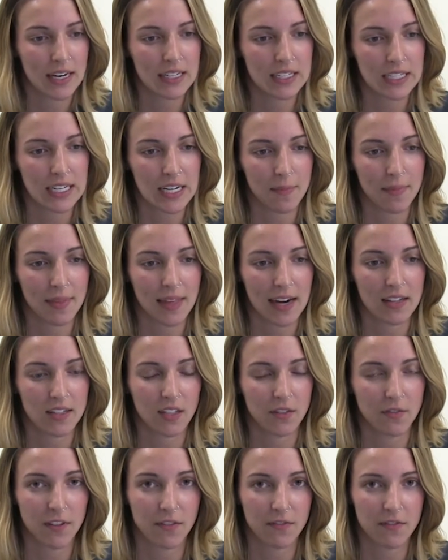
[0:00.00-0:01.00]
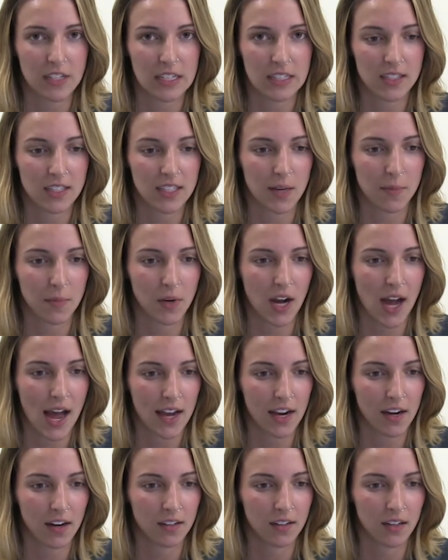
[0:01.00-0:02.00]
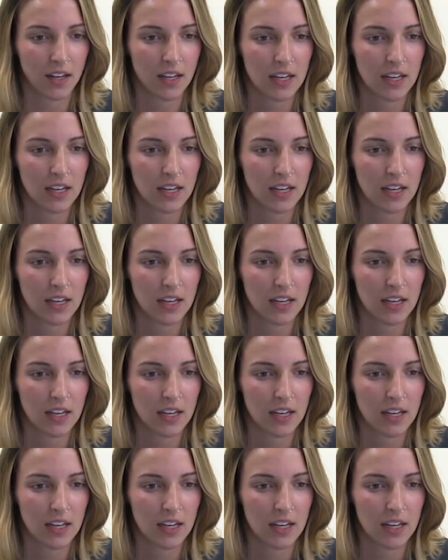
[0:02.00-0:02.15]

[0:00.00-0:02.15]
on a team that is a 15s team or higher.